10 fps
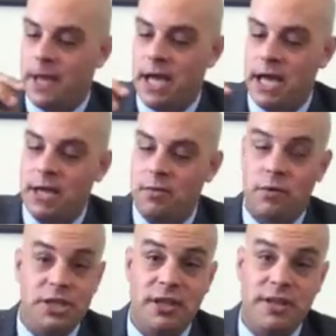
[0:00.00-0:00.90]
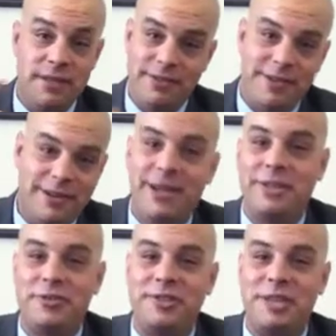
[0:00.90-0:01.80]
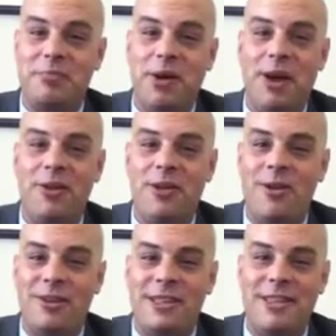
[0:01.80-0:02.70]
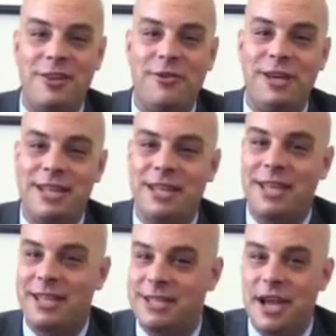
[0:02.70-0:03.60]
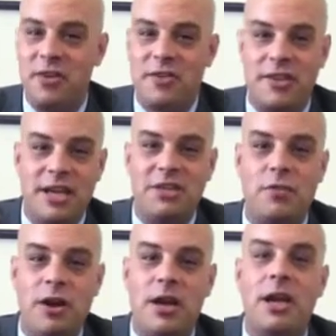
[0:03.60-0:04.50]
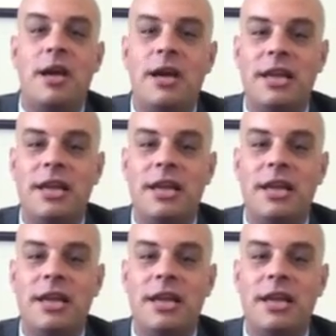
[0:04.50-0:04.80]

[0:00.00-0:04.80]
okay, which is an interesting parallel considering that the entire sanctuary